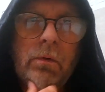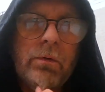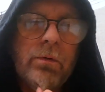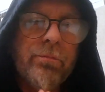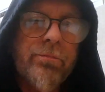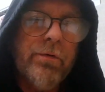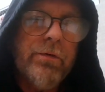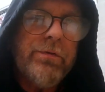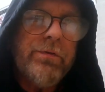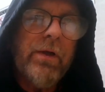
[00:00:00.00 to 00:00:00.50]

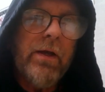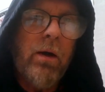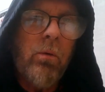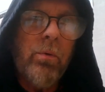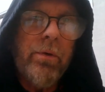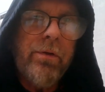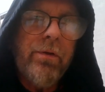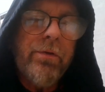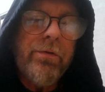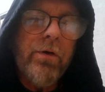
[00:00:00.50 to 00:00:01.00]
First thing I
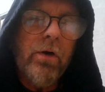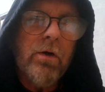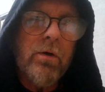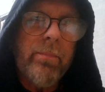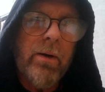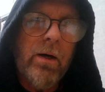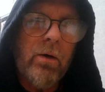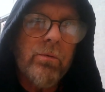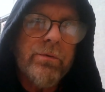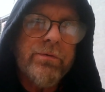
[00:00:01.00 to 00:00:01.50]
wanted to talk
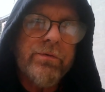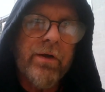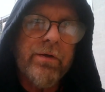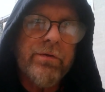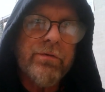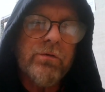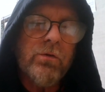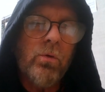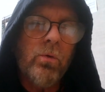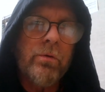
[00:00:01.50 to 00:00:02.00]
about was
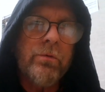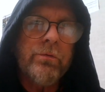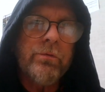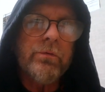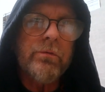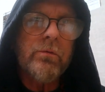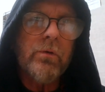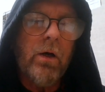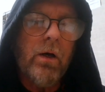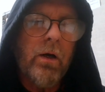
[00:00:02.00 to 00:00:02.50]
test
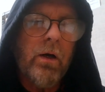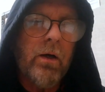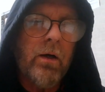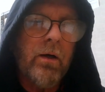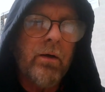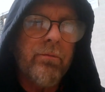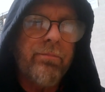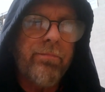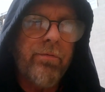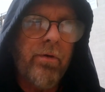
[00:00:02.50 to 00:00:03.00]
scores
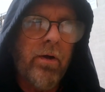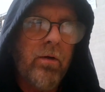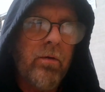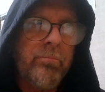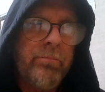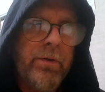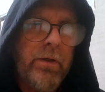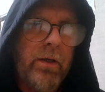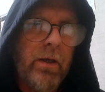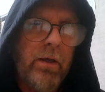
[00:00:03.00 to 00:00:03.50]

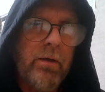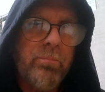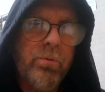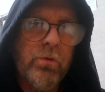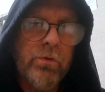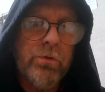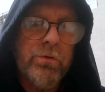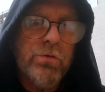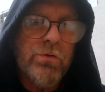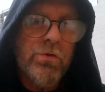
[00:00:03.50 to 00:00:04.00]
from the
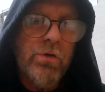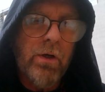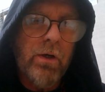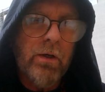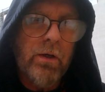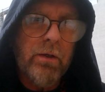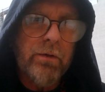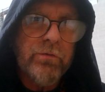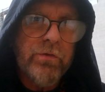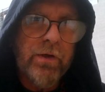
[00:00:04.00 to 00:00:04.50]
APUSH
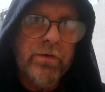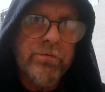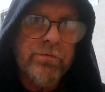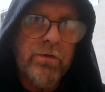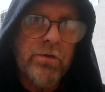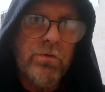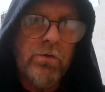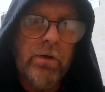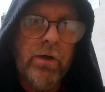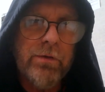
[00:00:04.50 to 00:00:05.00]
test
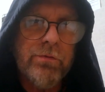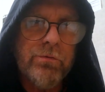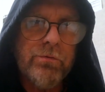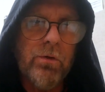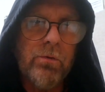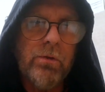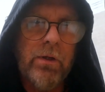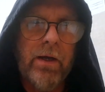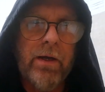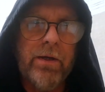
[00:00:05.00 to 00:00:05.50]
that you guys
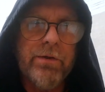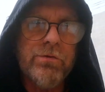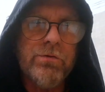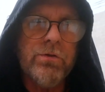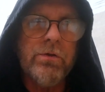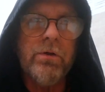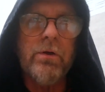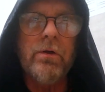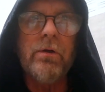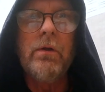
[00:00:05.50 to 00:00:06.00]
took last
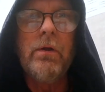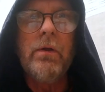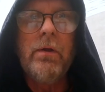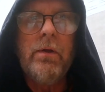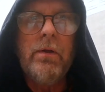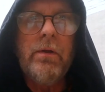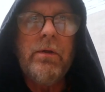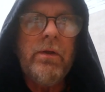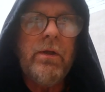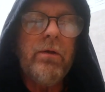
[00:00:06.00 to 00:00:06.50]
year.
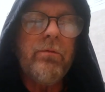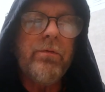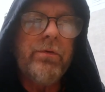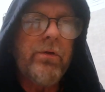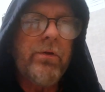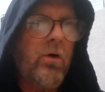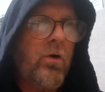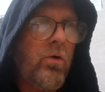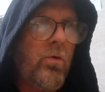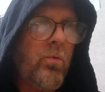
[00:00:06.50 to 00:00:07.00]
Even
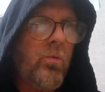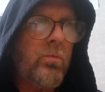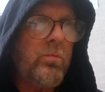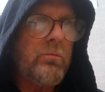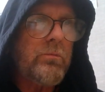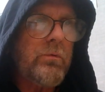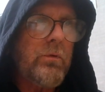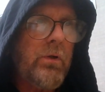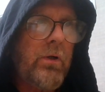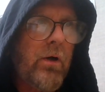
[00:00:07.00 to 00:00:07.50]
though,
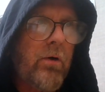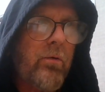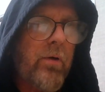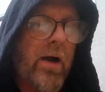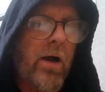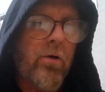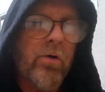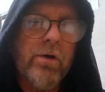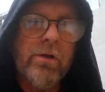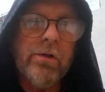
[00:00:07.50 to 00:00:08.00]

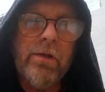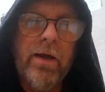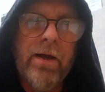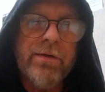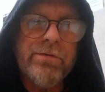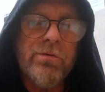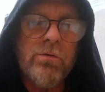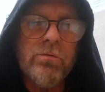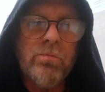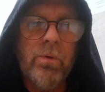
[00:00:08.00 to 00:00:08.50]
our
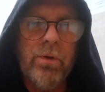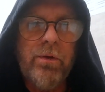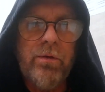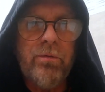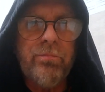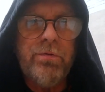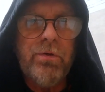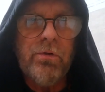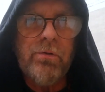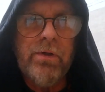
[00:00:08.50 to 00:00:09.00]
class is one of
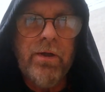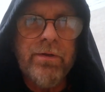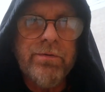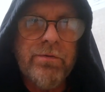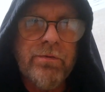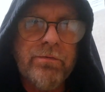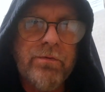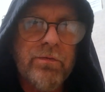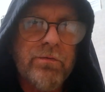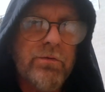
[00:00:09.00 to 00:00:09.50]
the few
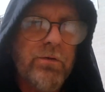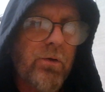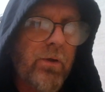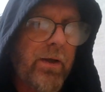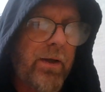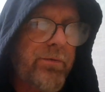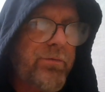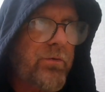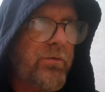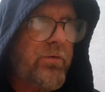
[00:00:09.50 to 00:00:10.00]
classes that still
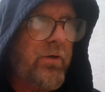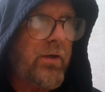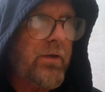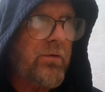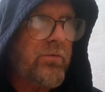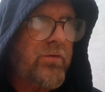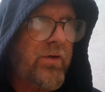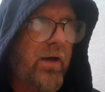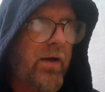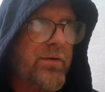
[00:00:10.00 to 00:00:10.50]
had to take a
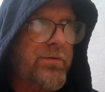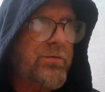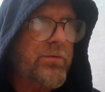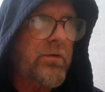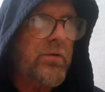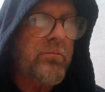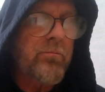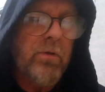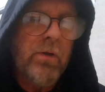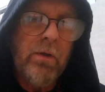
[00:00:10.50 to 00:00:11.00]
test,
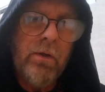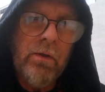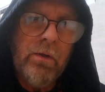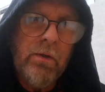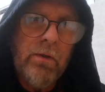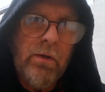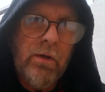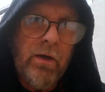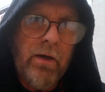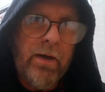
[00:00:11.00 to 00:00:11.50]
and
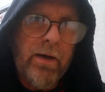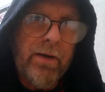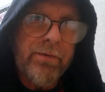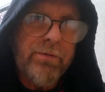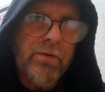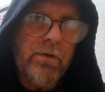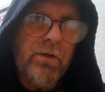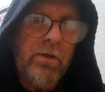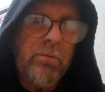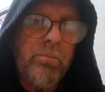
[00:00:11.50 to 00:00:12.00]
I had
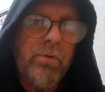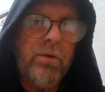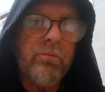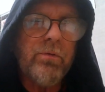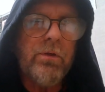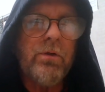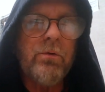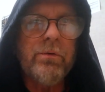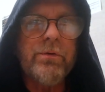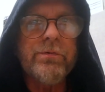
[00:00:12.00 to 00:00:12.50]
to keep
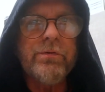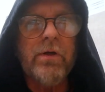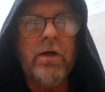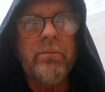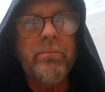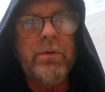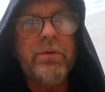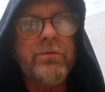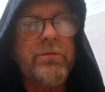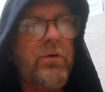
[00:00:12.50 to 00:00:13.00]
giving you
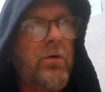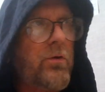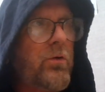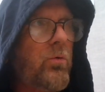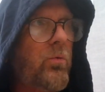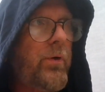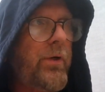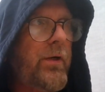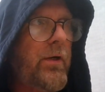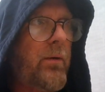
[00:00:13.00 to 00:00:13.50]
assignments all the
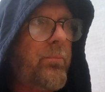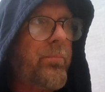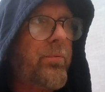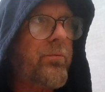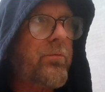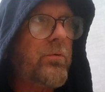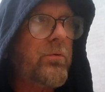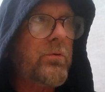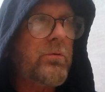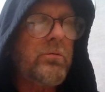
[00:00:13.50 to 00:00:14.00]
way up
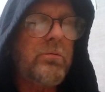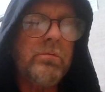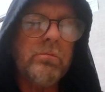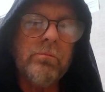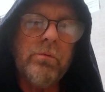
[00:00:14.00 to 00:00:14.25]
through,